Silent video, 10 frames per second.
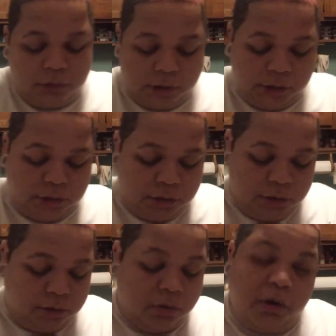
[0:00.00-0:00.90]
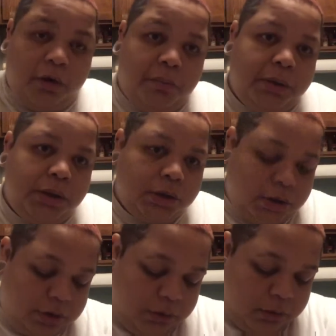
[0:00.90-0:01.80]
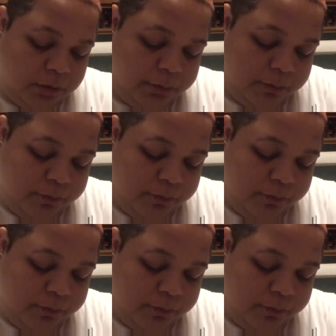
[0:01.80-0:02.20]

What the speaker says: It's a little hard, but it's not too hard.